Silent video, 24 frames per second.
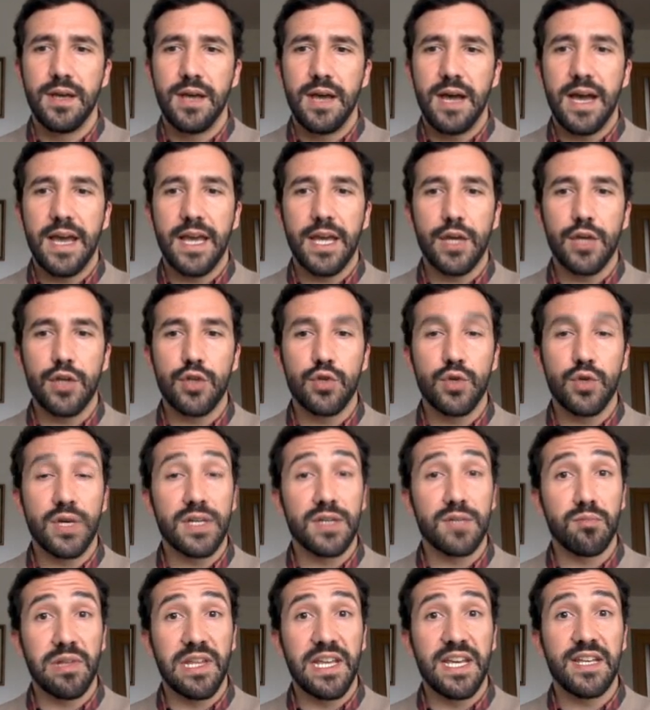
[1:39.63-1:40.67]
I'm going to
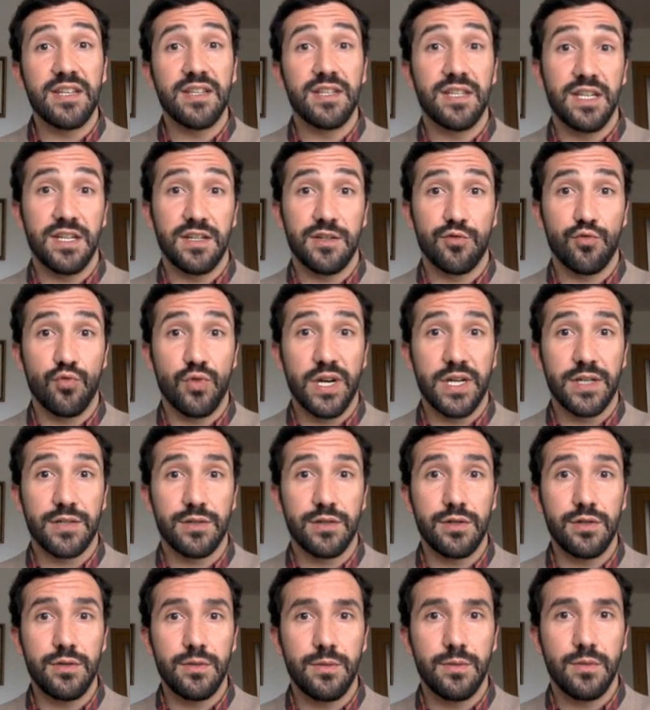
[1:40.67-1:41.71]
explain the
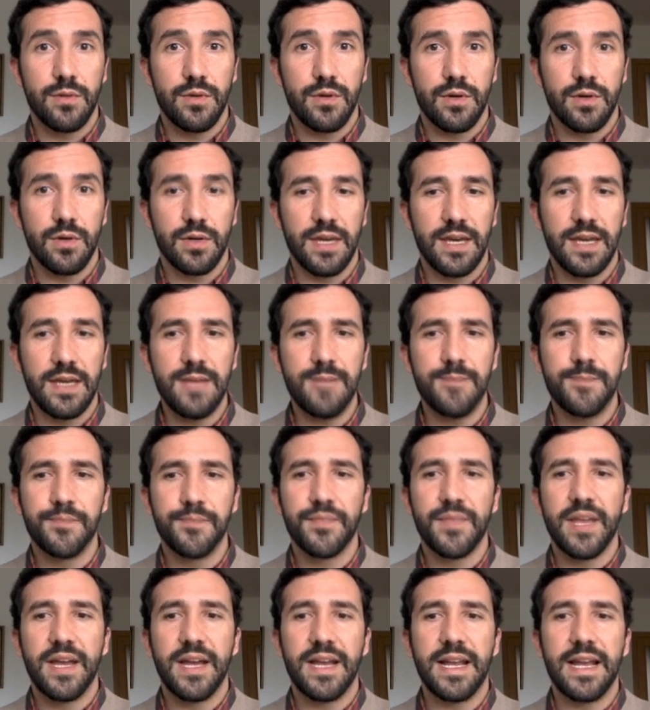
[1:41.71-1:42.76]
structure, okay?
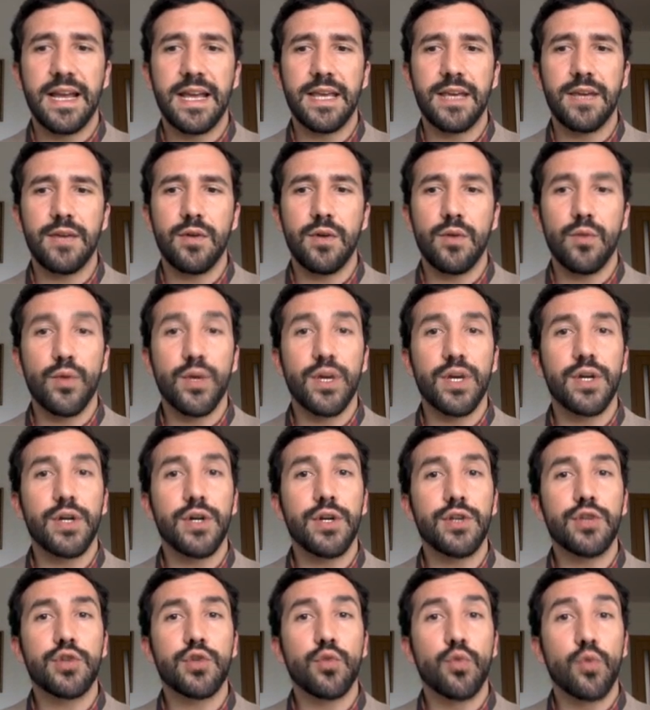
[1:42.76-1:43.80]
And we're
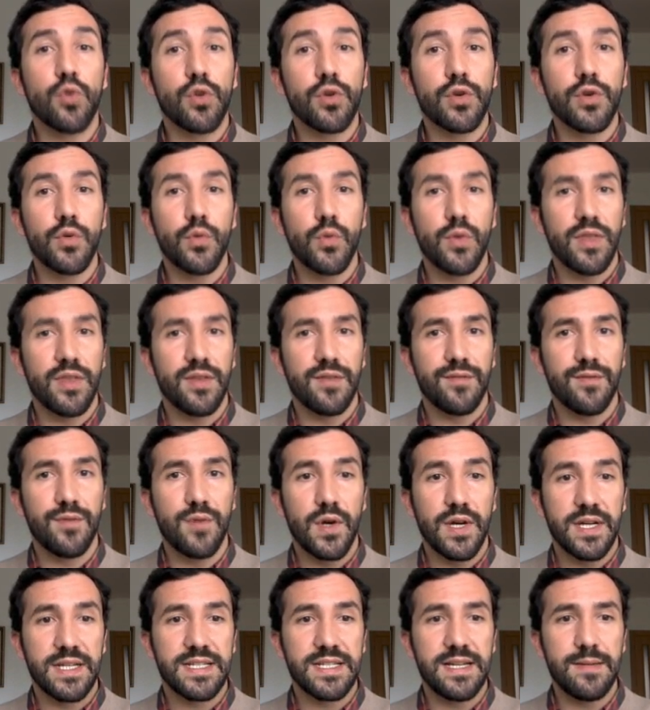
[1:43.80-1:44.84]
going to work with a few
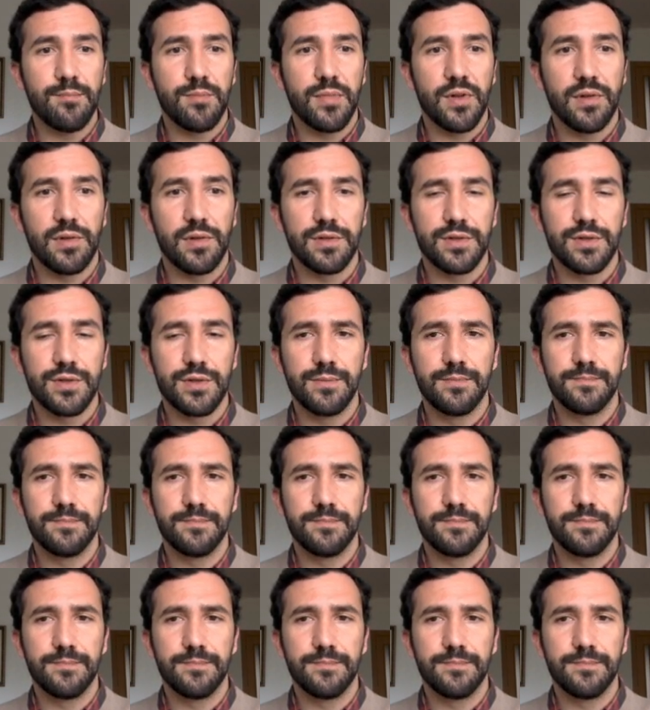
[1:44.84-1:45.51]
examples.